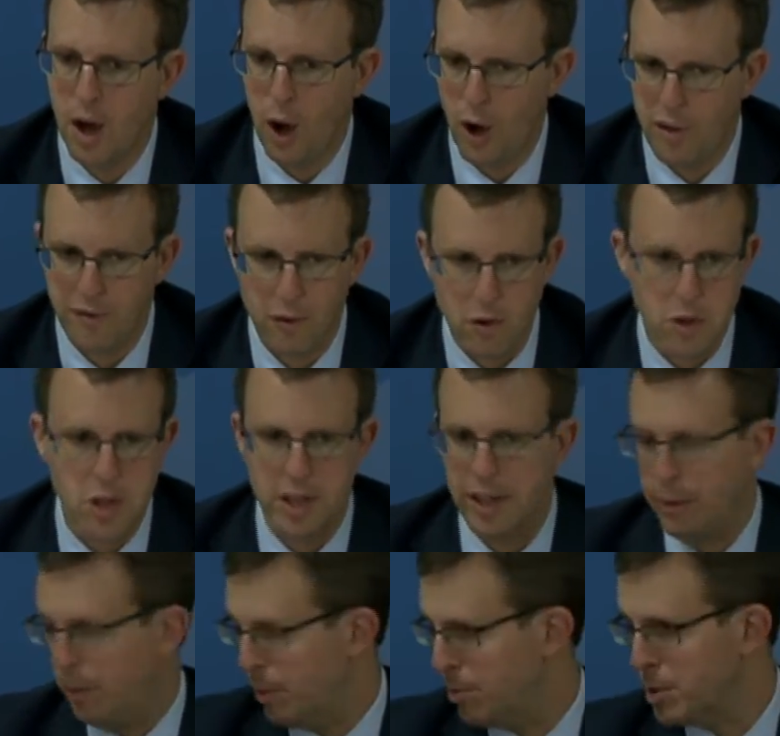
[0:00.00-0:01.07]
Unfortunately,
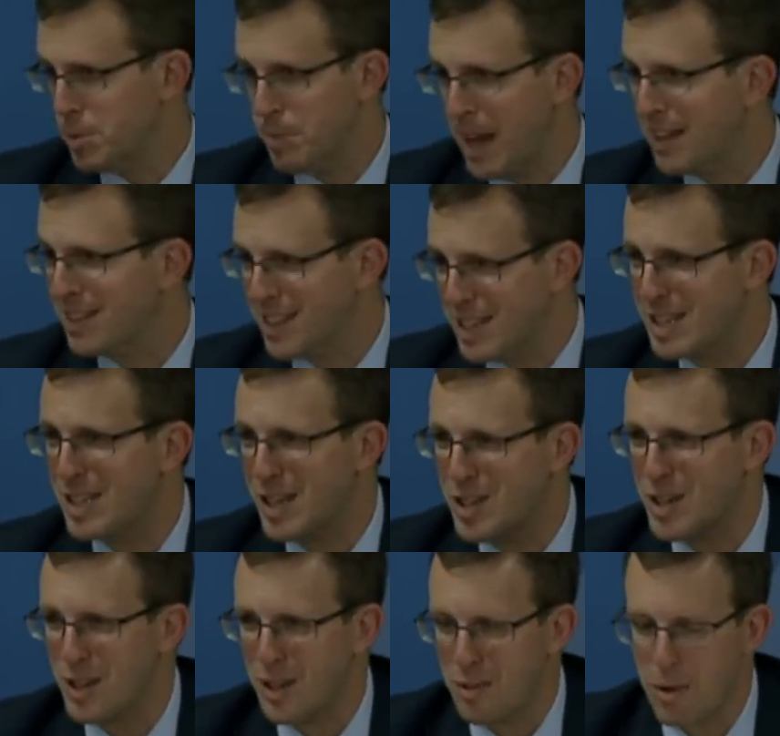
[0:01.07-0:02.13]
we respect the
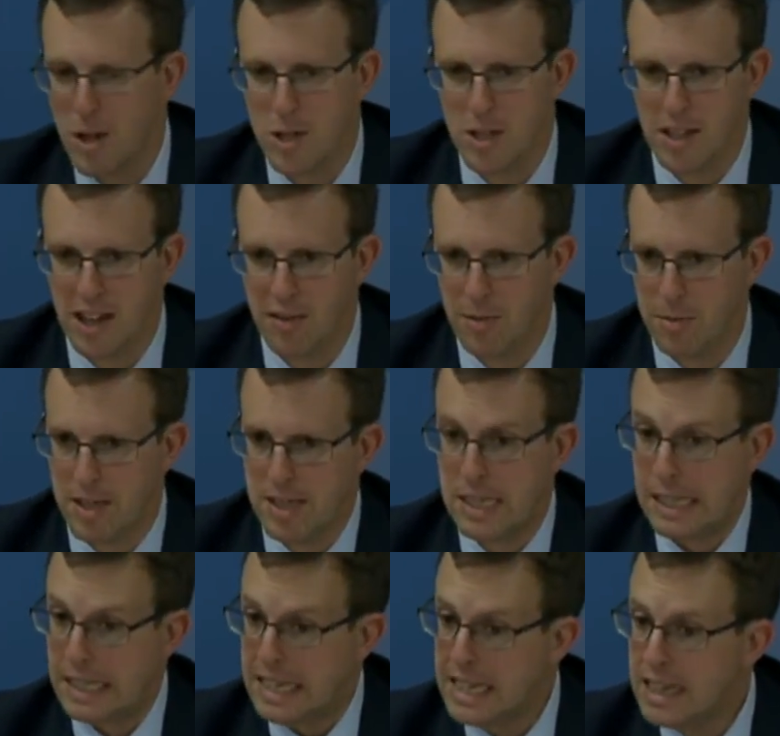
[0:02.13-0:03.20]
decision of the Russian government to
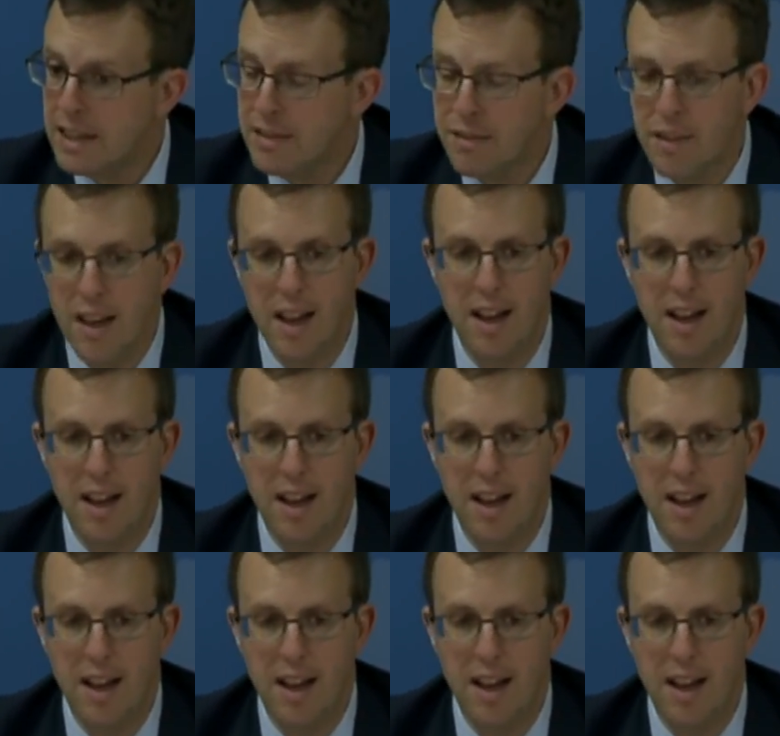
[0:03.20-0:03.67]
leave.